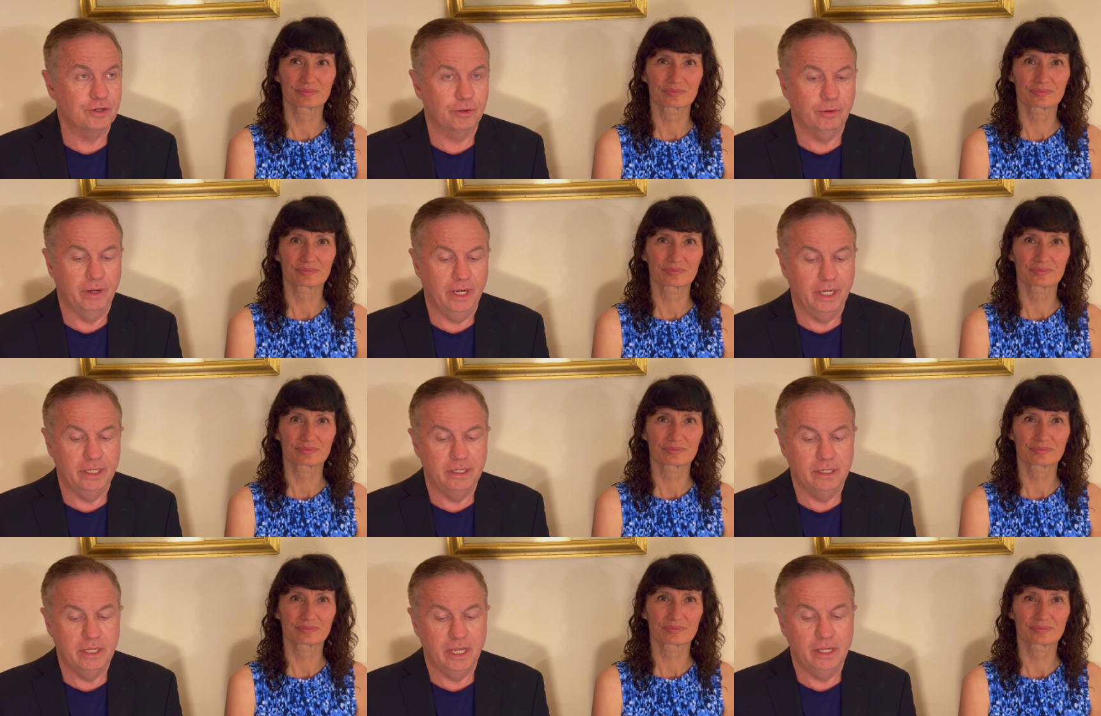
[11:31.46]
Speaker 1: credit
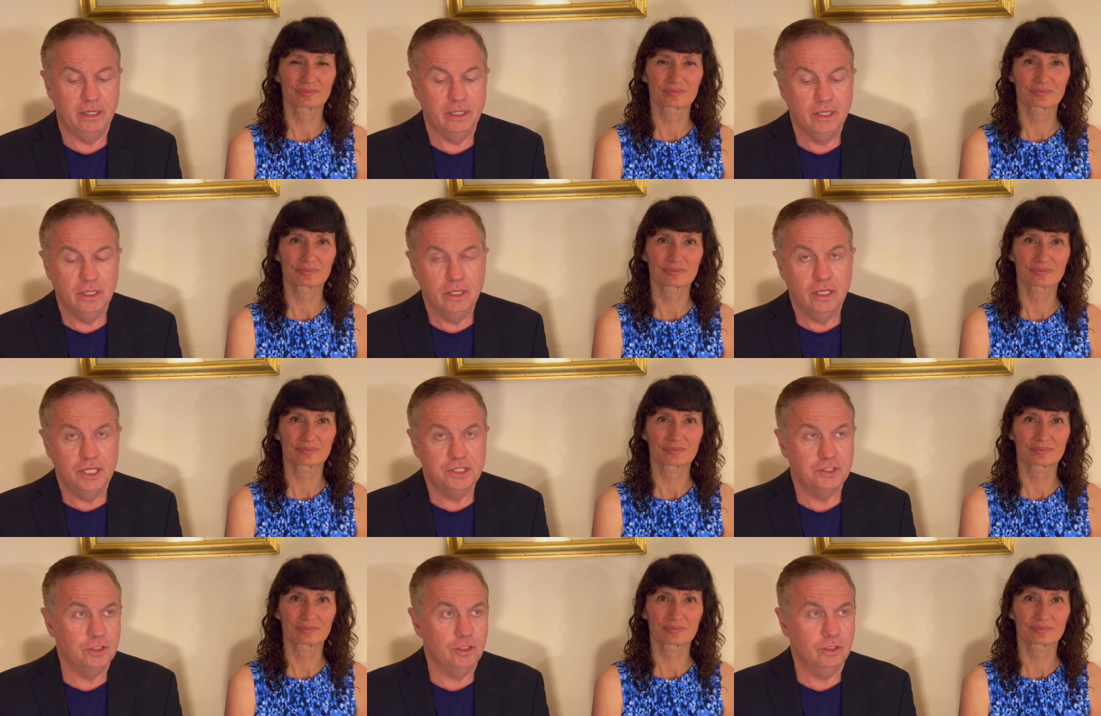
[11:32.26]
and
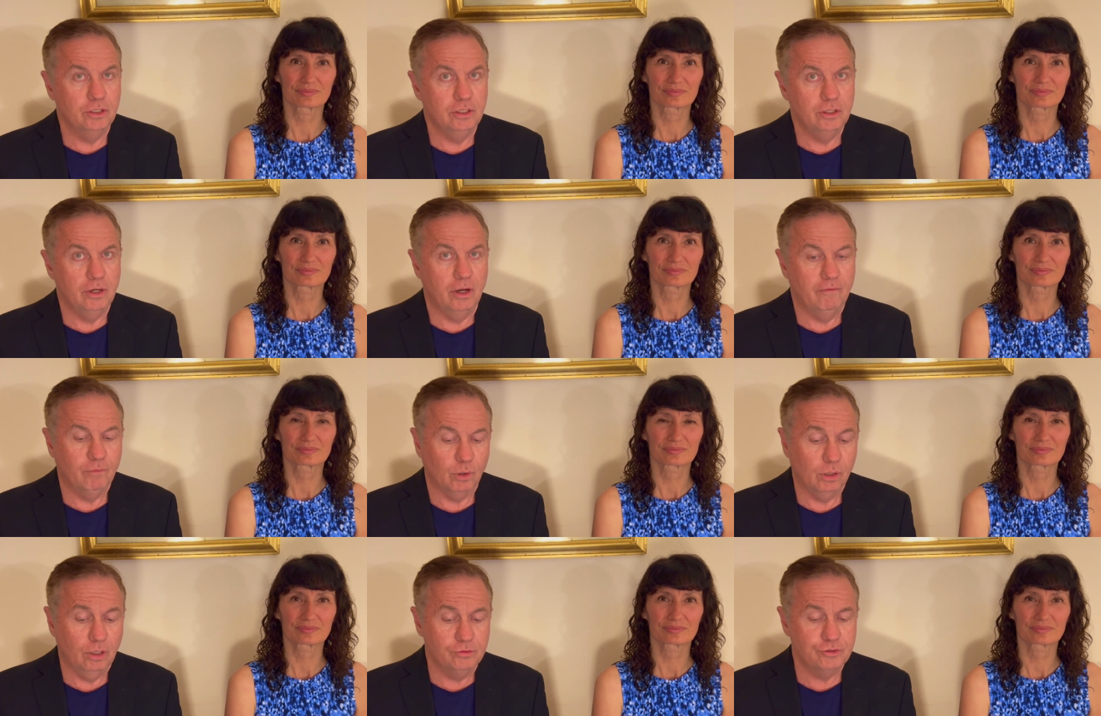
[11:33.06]
his uh,
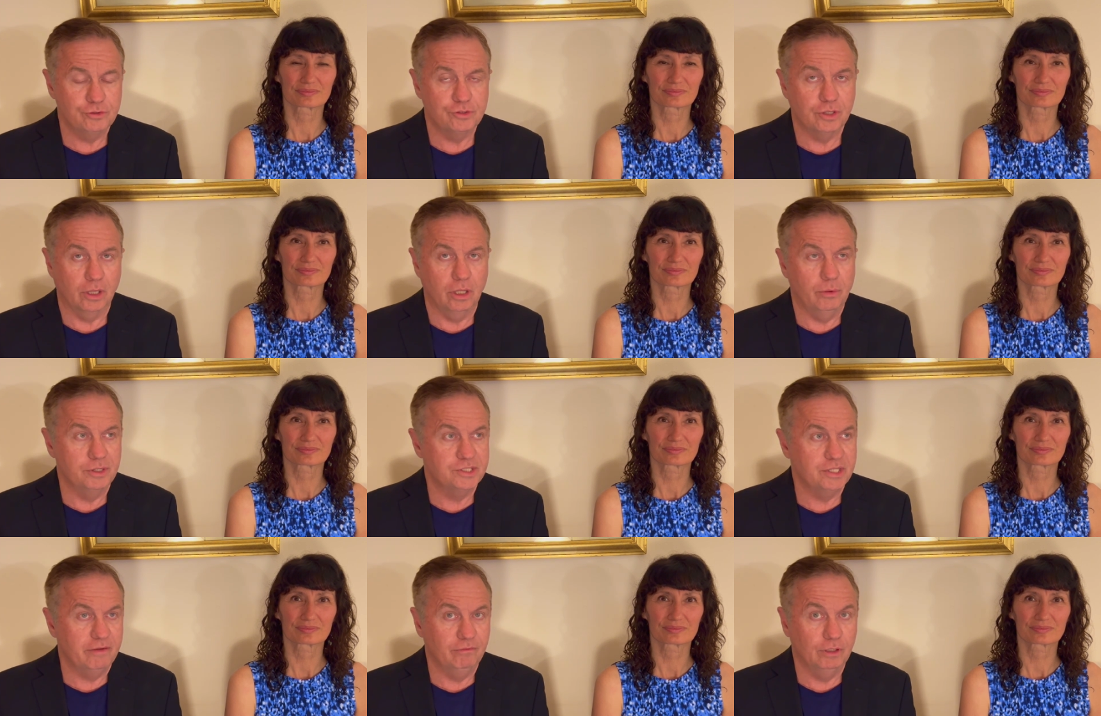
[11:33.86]
foreclosures the lowest
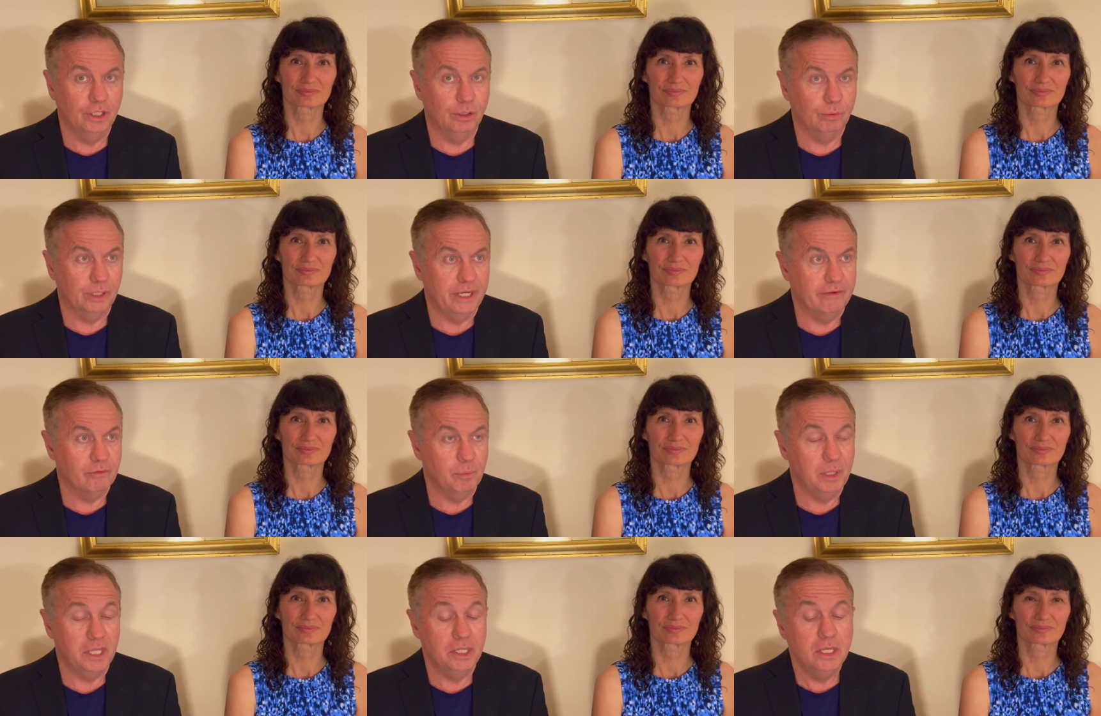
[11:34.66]
they've literally ever
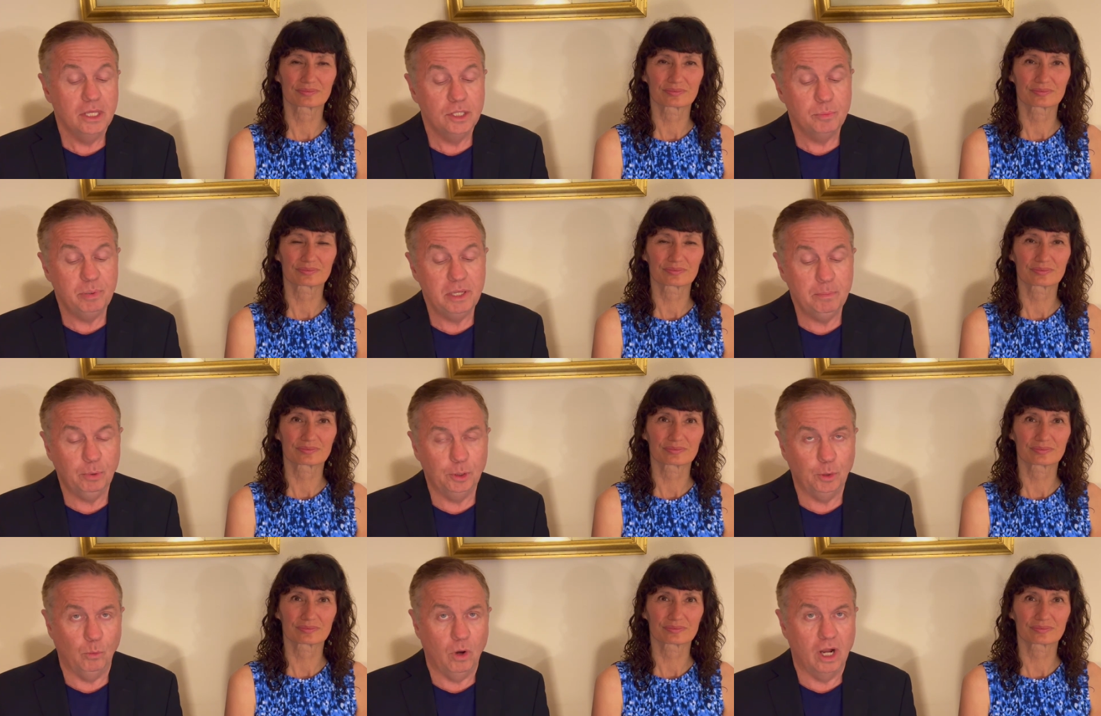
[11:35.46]
been the people
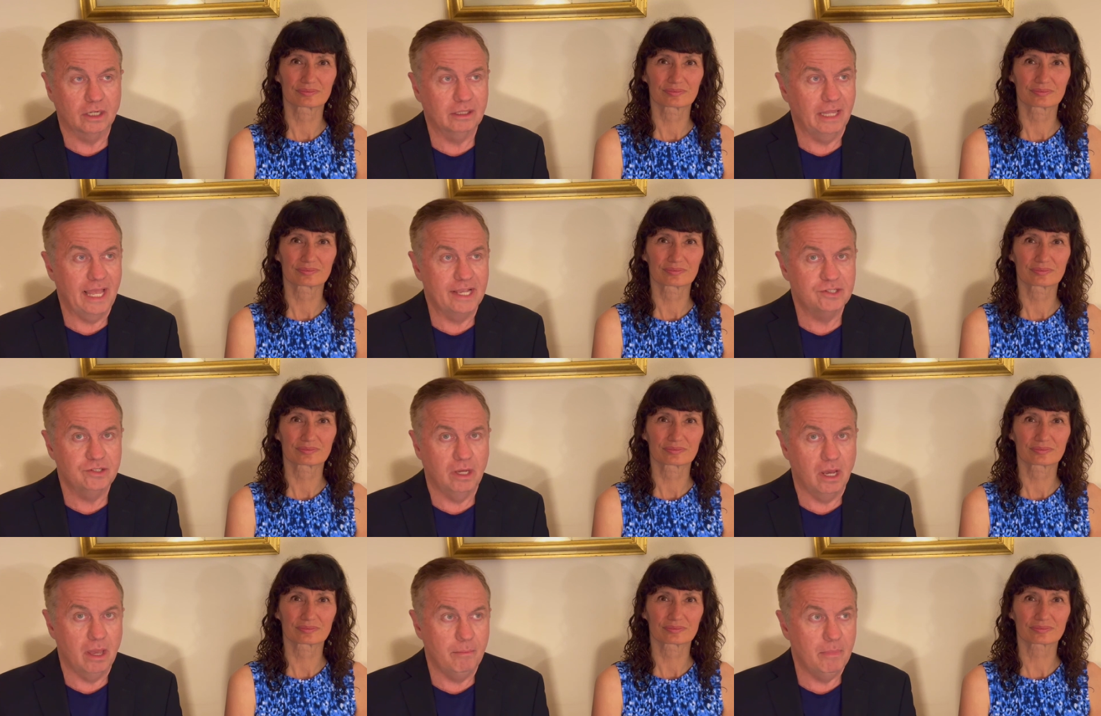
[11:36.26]
that walked last
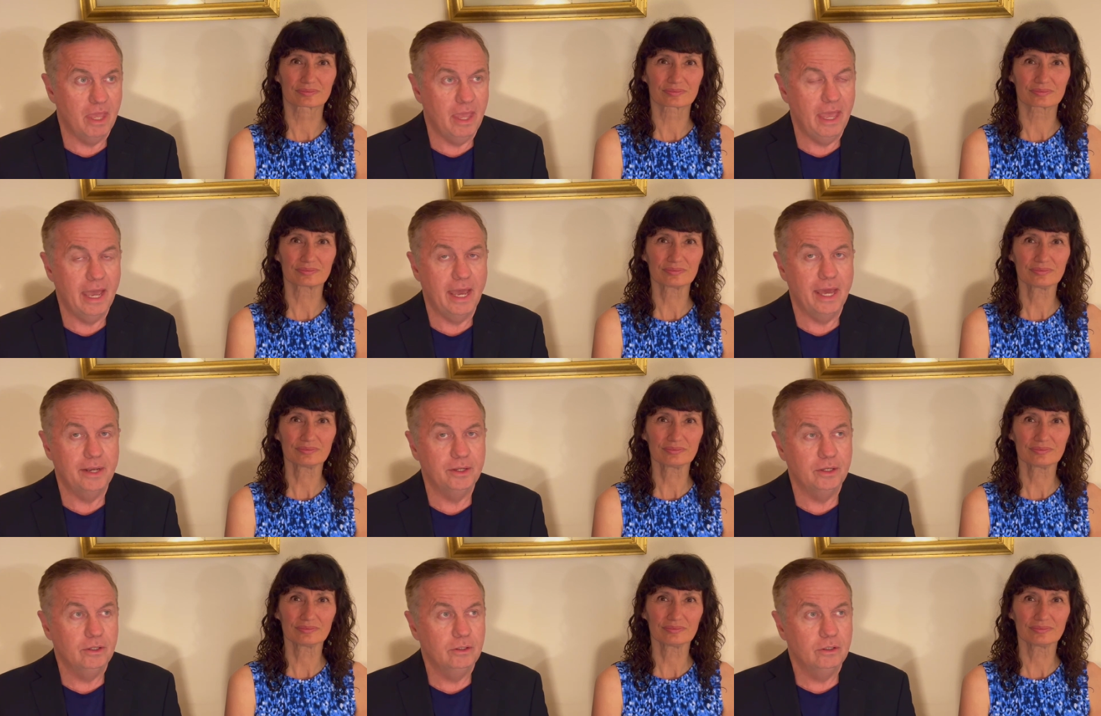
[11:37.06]
time
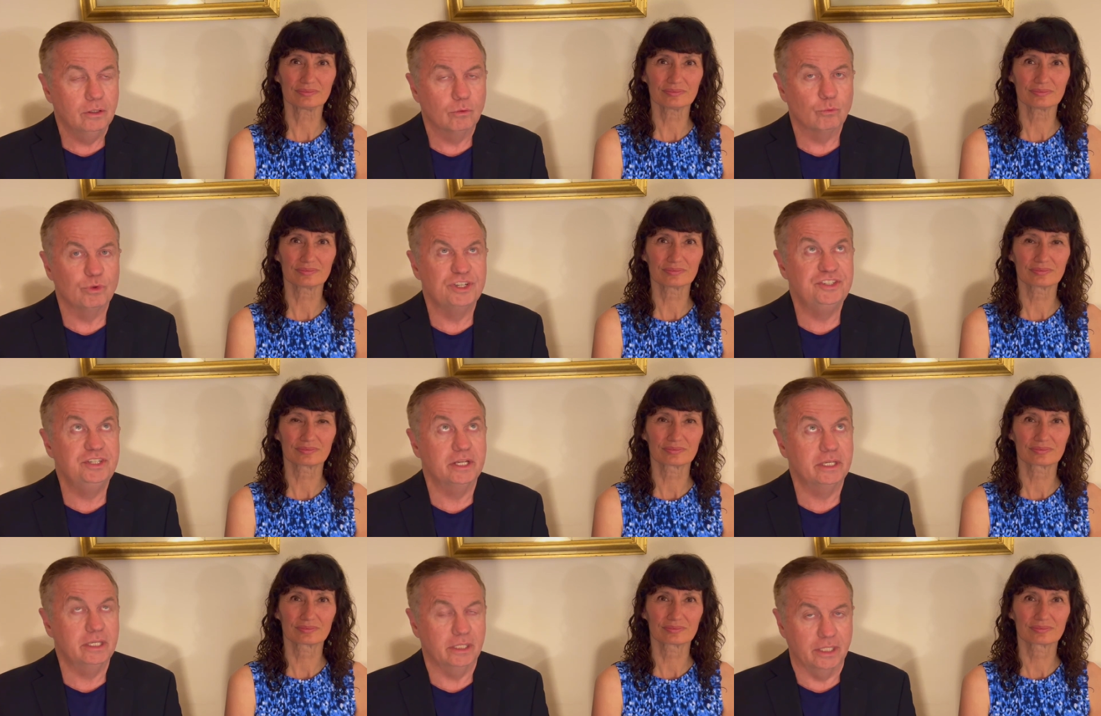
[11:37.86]
had
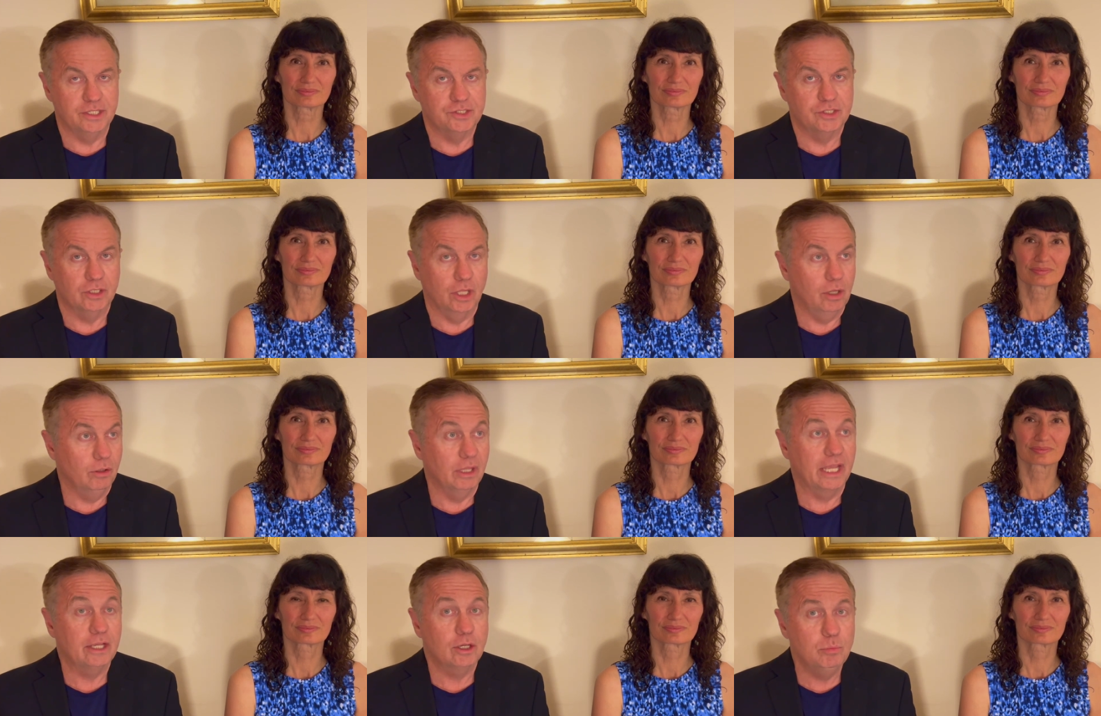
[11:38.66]
ridiculous loan,
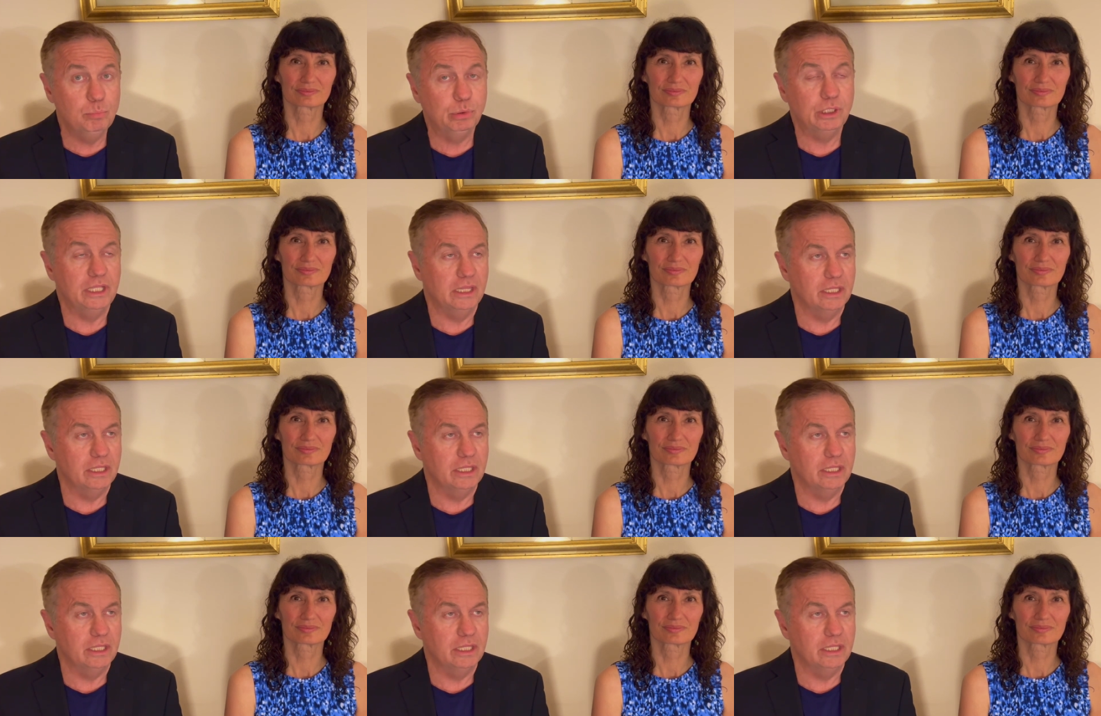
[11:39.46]
like completely